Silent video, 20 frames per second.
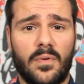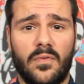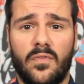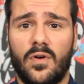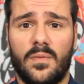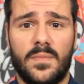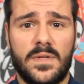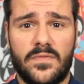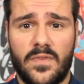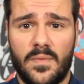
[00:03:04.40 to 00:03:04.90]

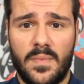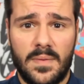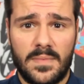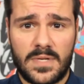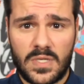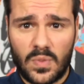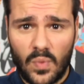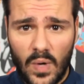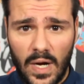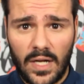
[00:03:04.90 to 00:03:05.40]
performance from
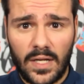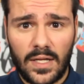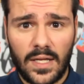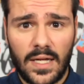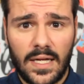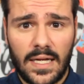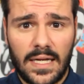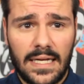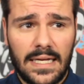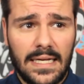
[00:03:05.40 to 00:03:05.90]
him as well.
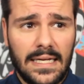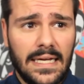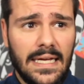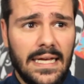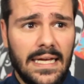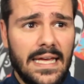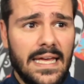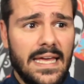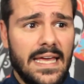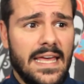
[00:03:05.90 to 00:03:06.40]

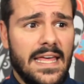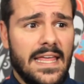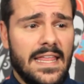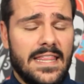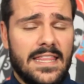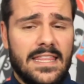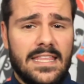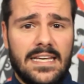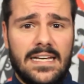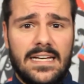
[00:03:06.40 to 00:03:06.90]

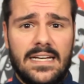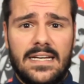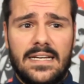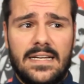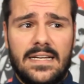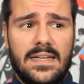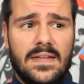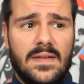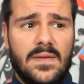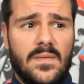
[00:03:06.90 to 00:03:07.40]

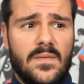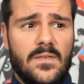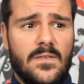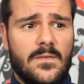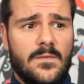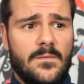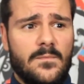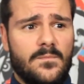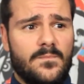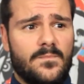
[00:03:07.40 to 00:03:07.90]
The
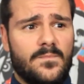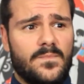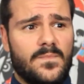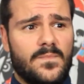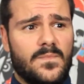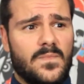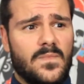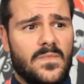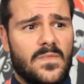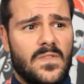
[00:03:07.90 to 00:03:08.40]

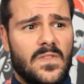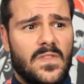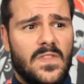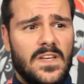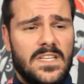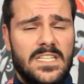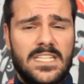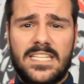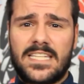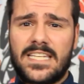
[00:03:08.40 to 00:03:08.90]

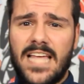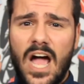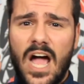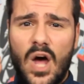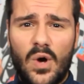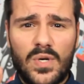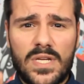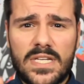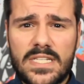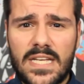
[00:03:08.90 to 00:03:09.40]

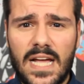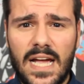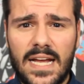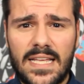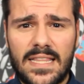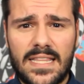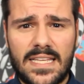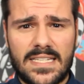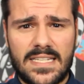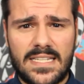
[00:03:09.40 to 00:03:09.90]
sound
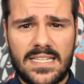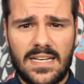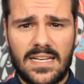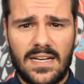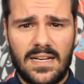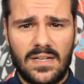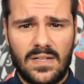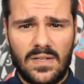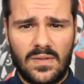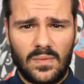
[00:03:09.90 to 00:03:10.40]
design in this
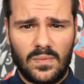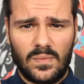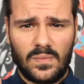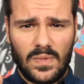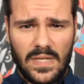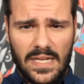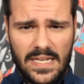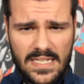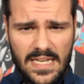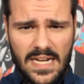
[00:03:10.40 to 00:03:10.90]

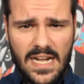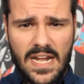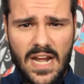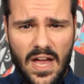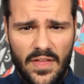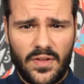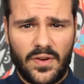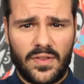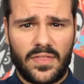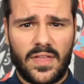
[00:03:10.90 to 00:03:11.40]
is
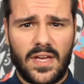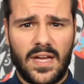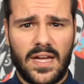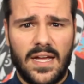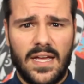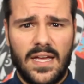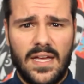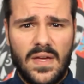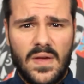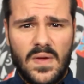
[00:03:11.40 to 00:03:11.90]
another
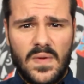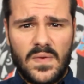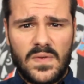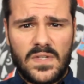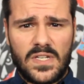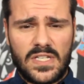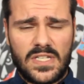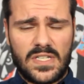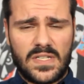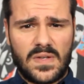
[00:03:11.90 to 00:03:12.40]
thing.
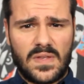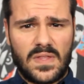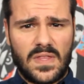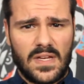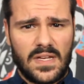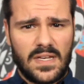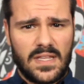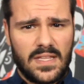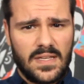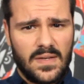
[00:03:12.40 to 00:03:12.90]
Just
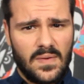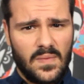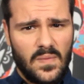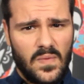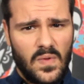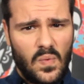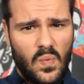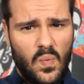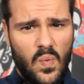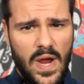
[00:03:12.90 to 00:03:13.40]
the
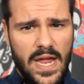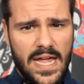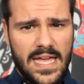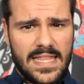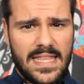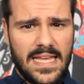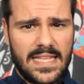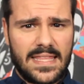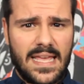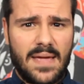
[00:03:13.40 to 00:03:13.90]

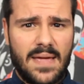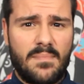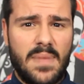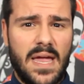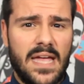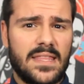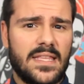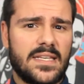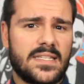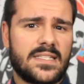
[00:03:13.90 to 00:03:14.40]
way that they
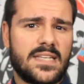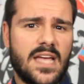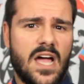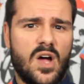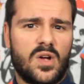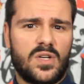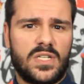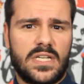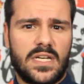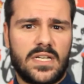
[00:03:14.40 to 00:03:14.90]
made the
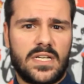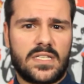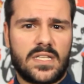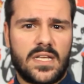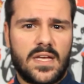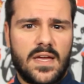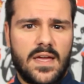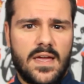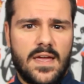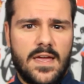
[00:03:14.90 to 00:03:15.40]
sound just